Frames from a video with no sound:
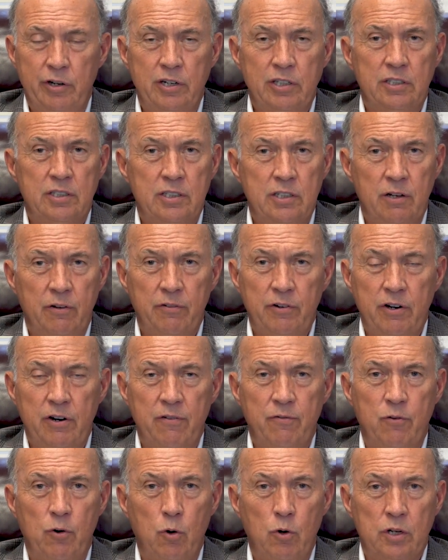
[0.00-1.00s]
still very
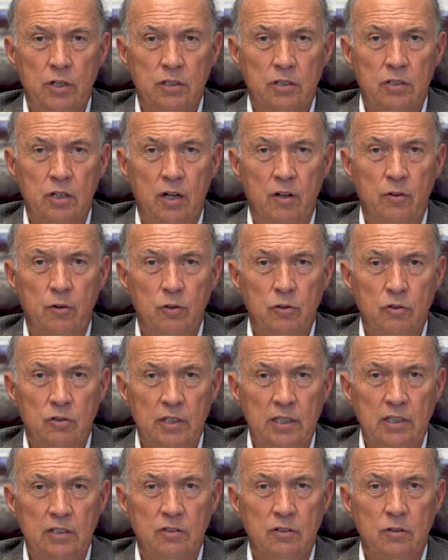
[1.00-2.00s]
focused on those
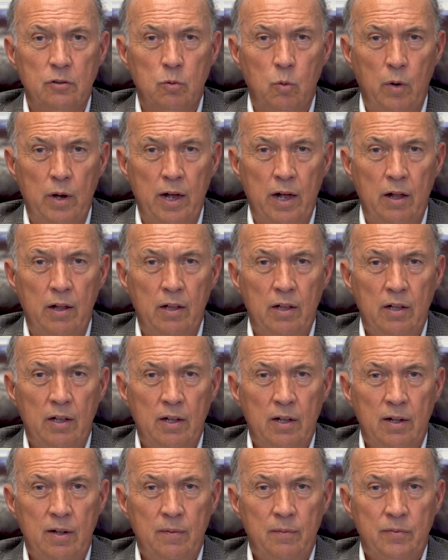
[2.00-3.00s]
things as well.
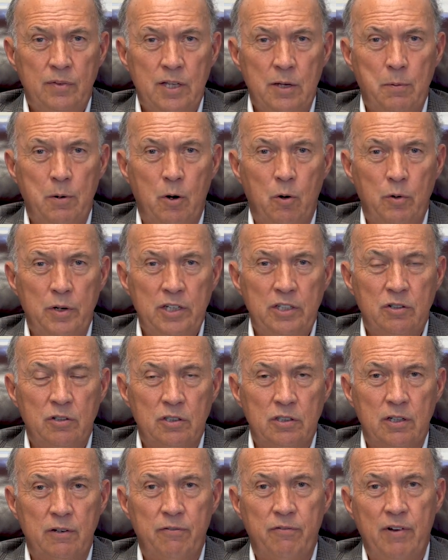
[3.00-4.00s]
Thibodaux Regional
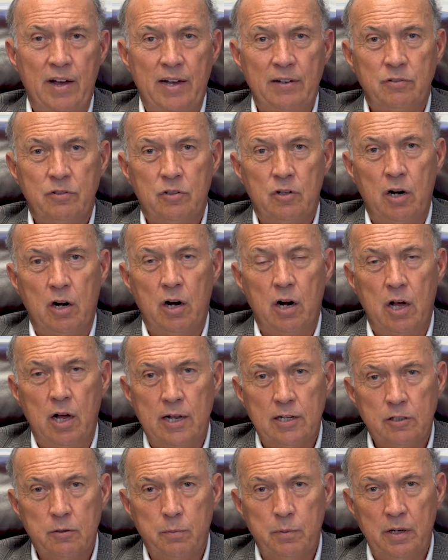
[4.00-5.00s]
is a 5-star
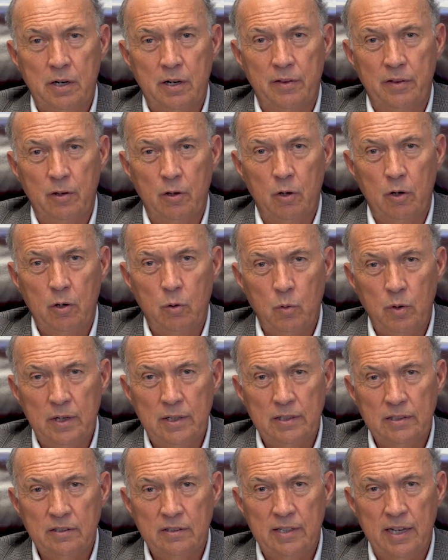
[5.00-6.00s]
hospital, the only one
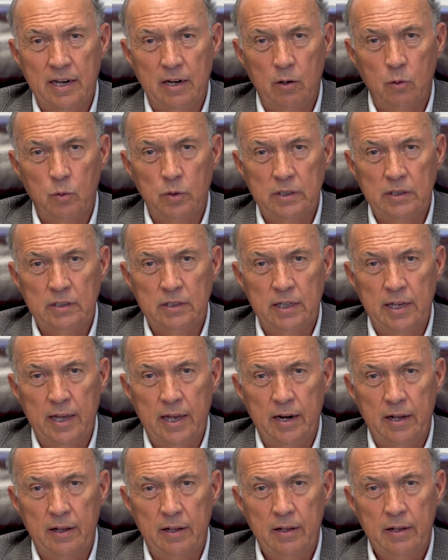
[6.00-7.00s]
in the state of
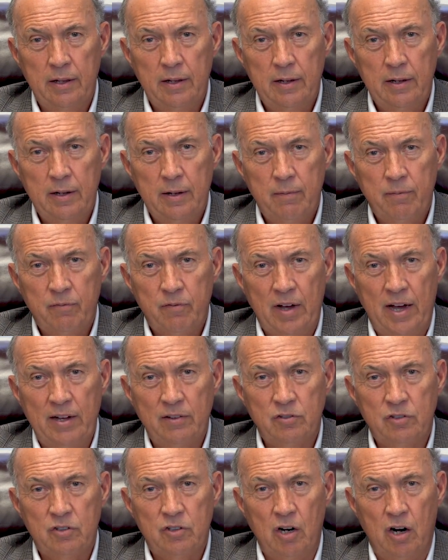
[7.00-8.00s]
Louisiana.
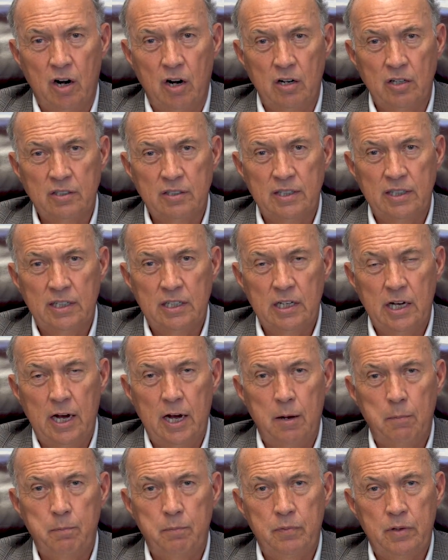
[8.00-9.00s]
5-star is a
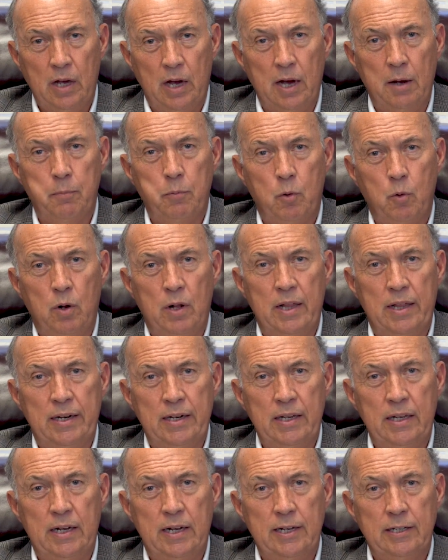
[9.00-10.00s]
top
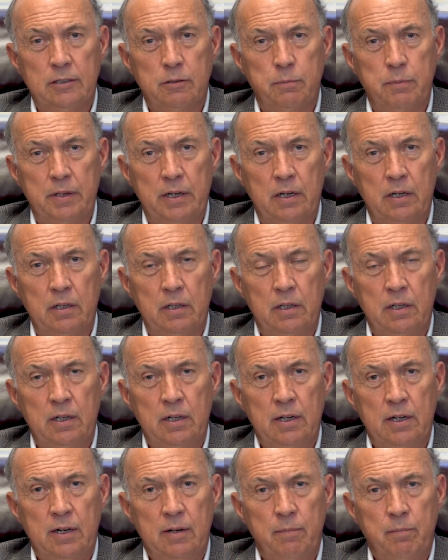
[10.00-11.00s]
quality hospital
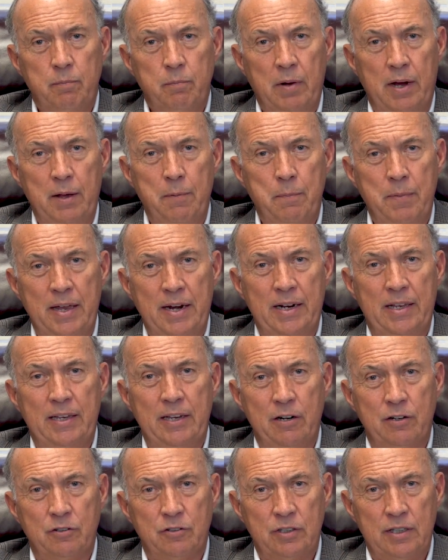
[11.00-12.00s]
by
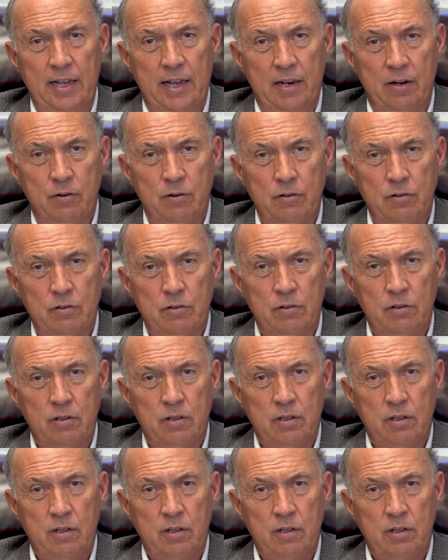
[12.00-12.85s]
Medicare standards.